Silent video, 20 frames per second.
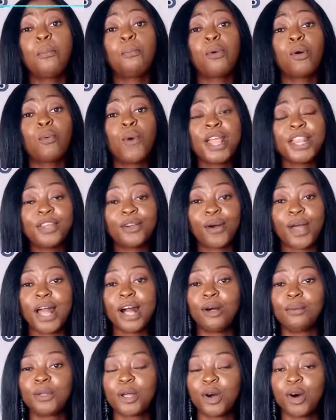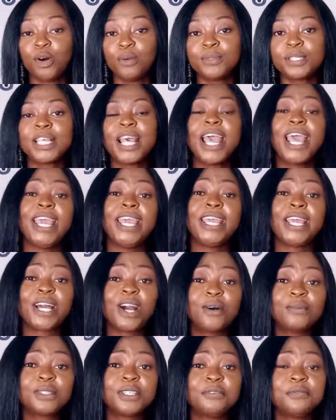But when your help comes, it
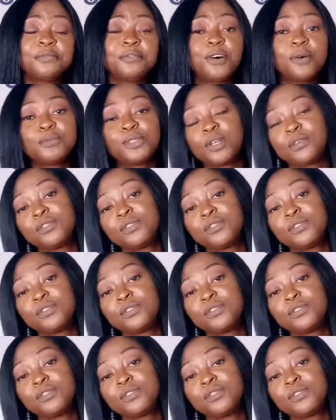comes in forms